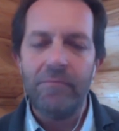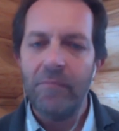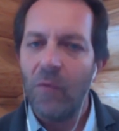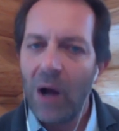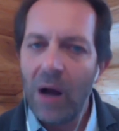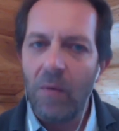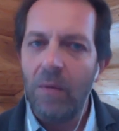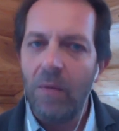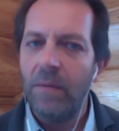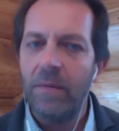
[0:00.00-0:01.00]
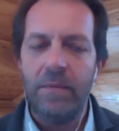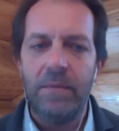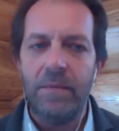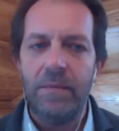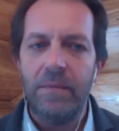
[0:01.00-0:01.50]
wow
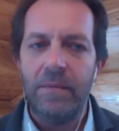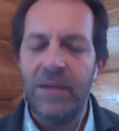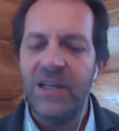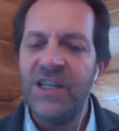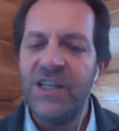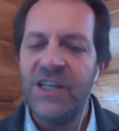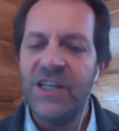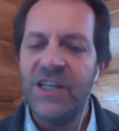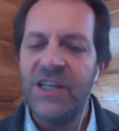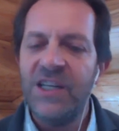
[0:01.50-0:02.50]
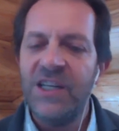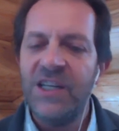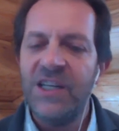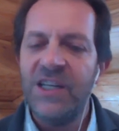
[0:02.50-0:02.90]
just listen